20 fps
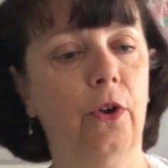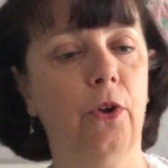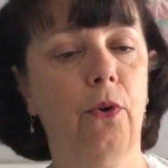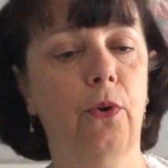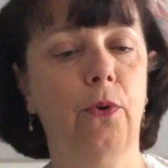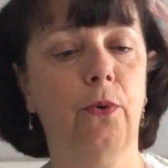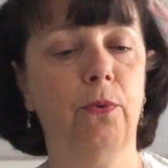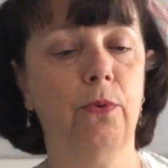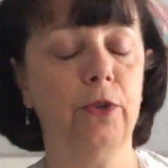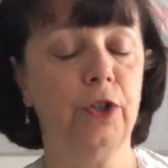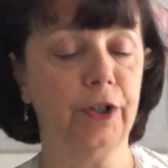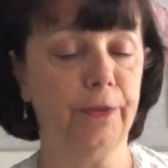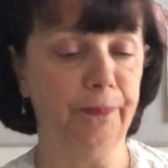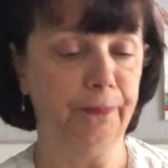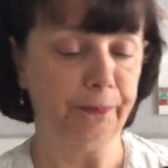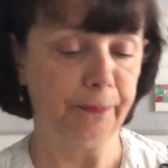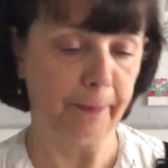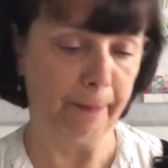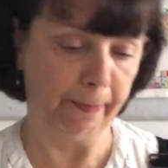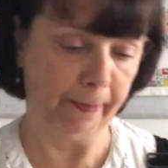called
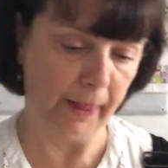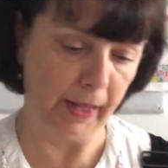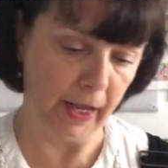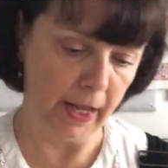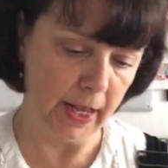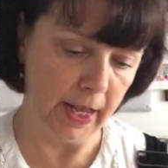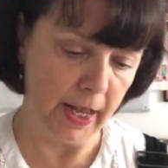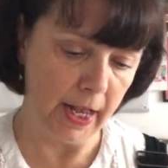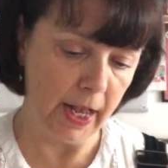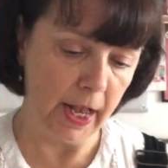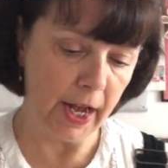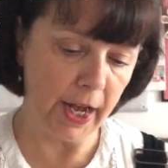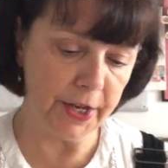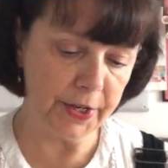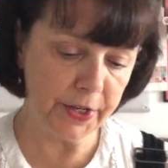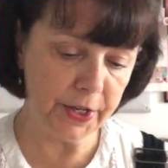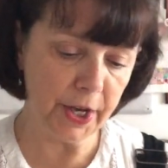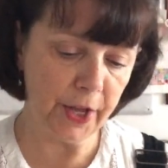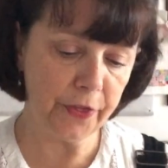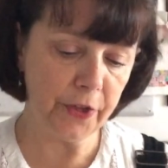
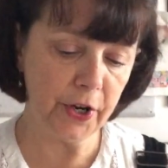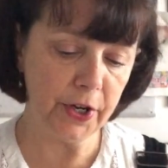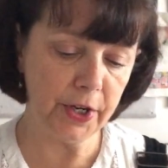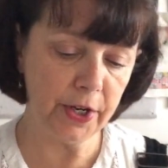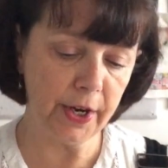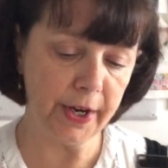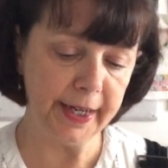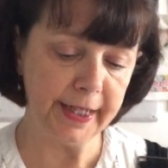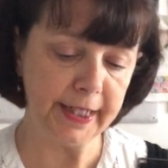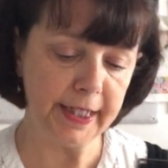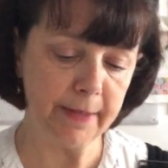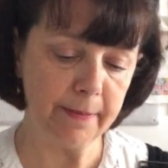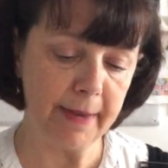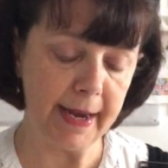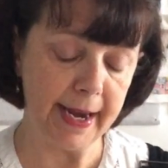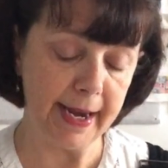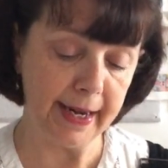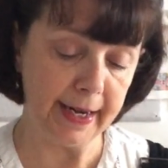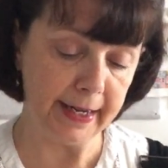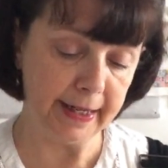Another Nice
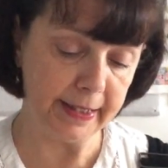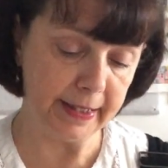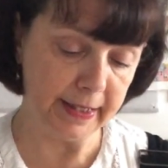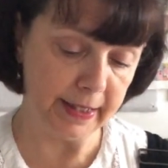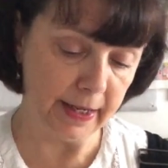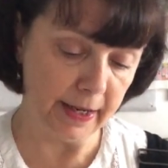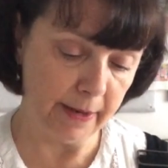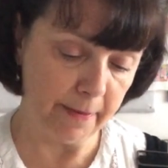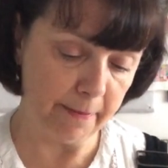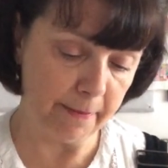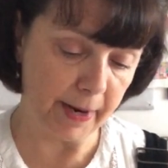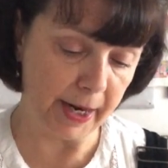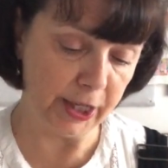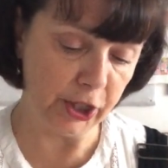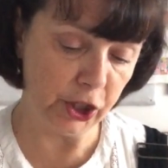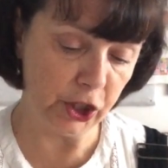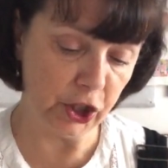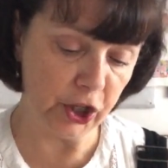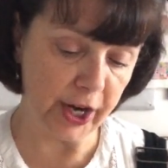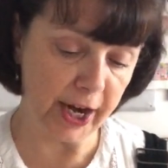Mix by
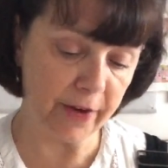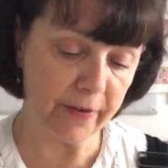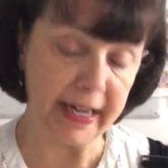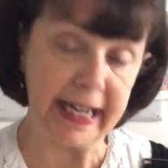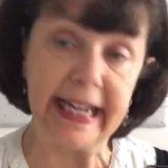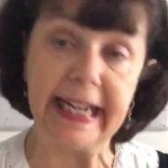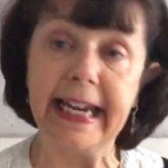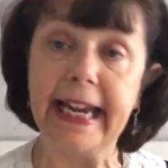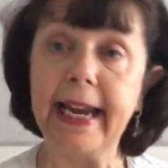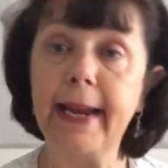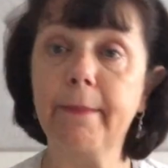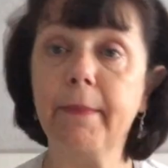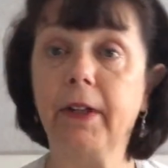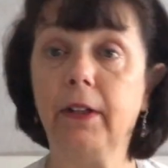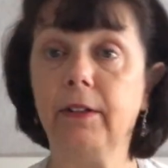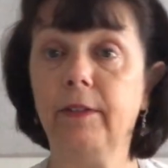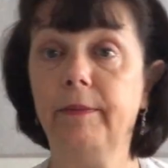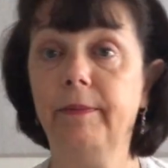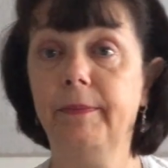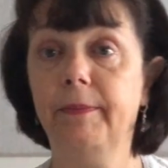Jerry Kimmel.